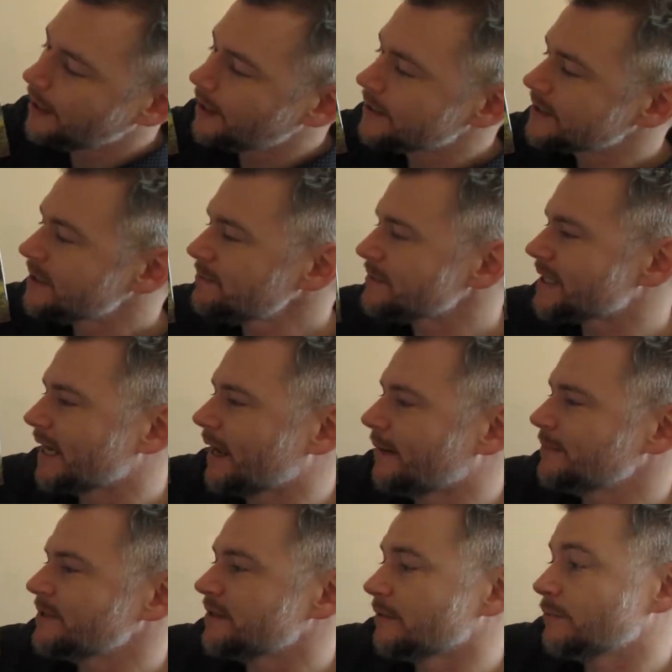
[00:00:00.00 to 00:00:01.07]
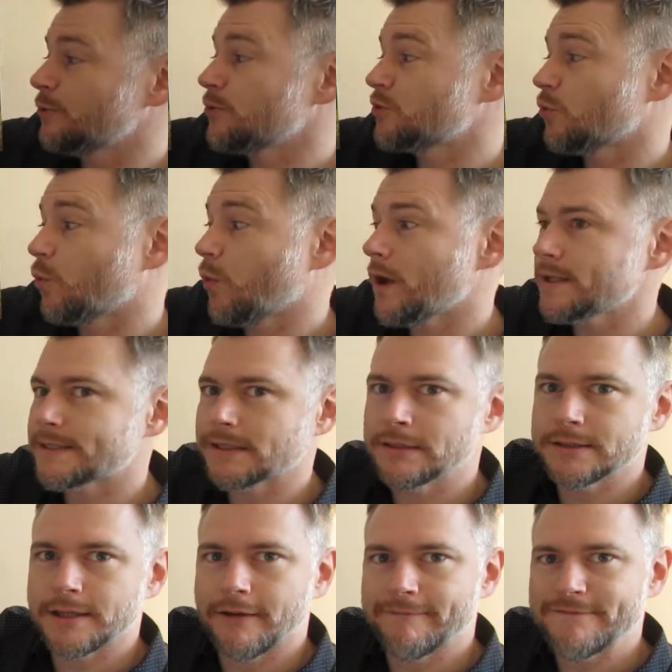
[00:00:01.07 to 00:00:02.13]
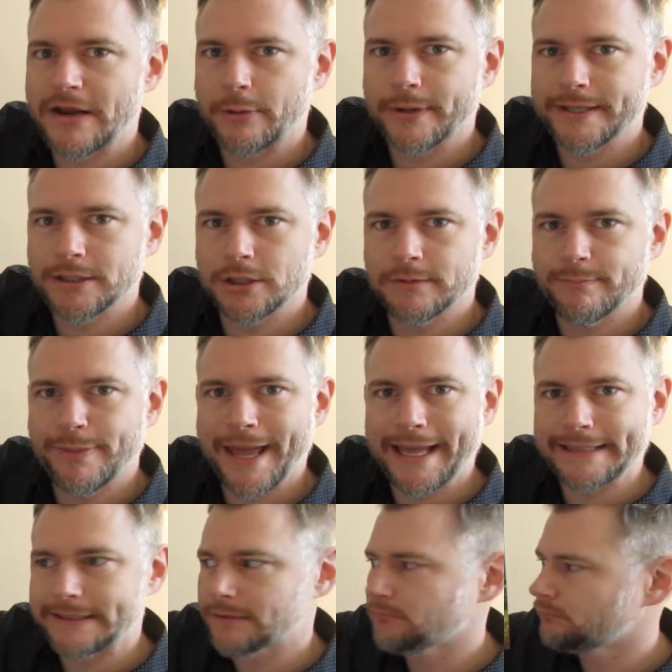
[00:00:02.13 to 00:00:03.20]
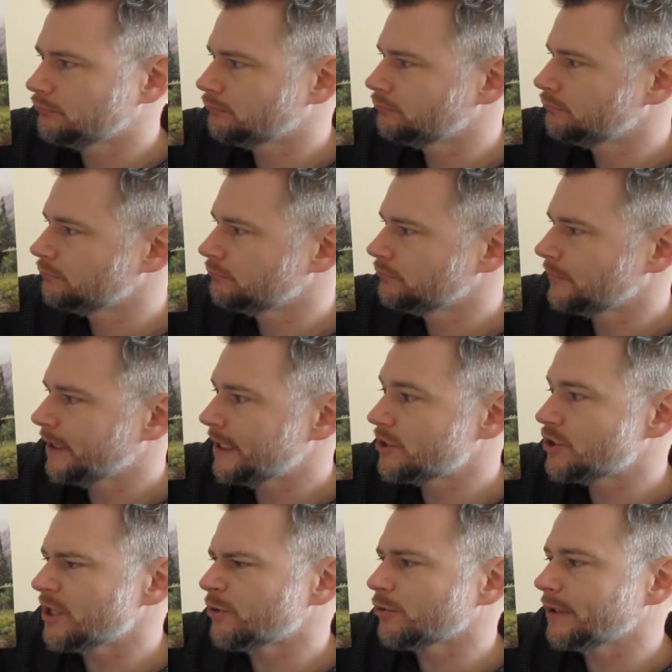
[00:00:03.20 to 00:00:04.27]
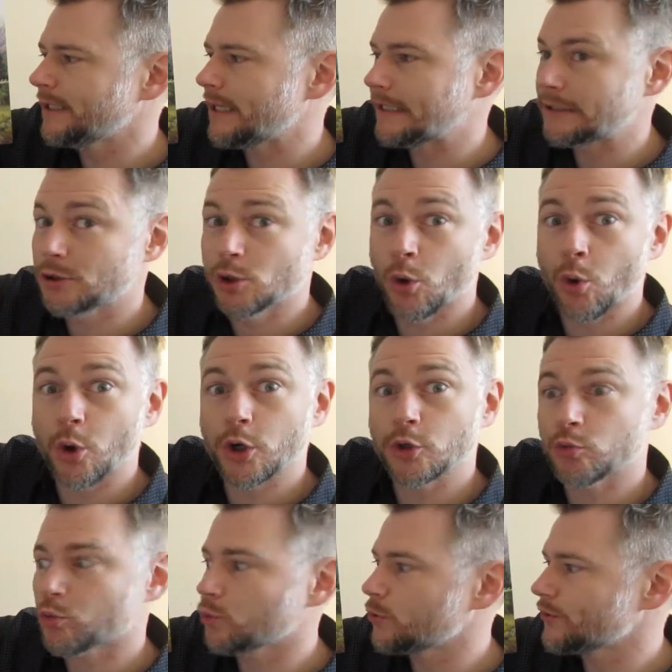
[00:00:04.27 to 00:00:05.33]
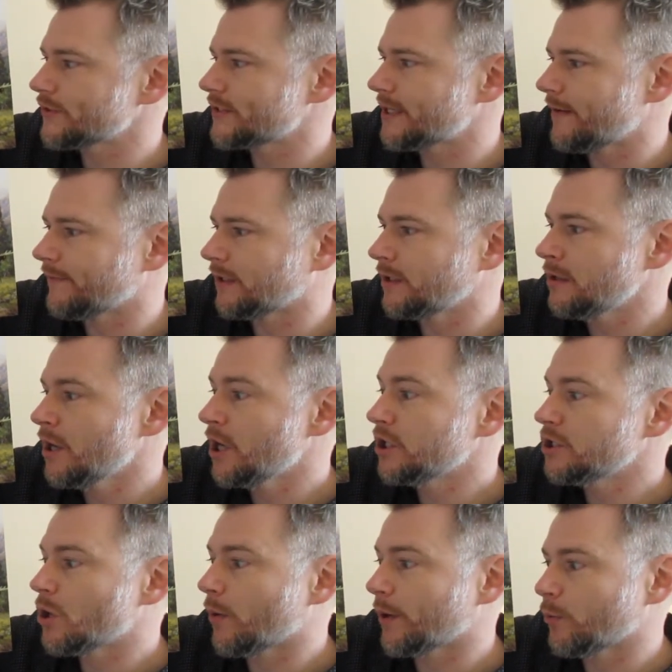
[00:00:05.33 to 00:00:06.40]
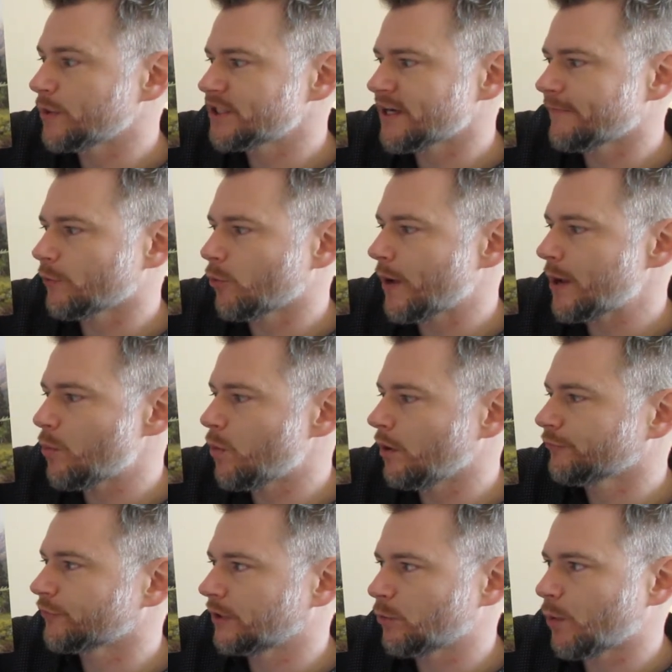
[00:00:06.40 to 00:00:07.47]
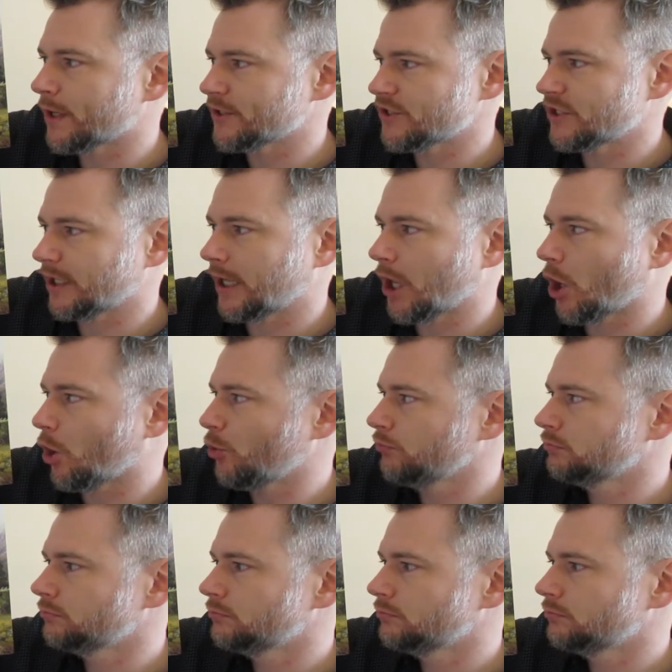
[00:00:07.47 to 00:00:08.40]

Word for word: Sometimes the moose wasn't a very good pet. He generally ignored Rule 7, going whichever way Wilfred wants to go.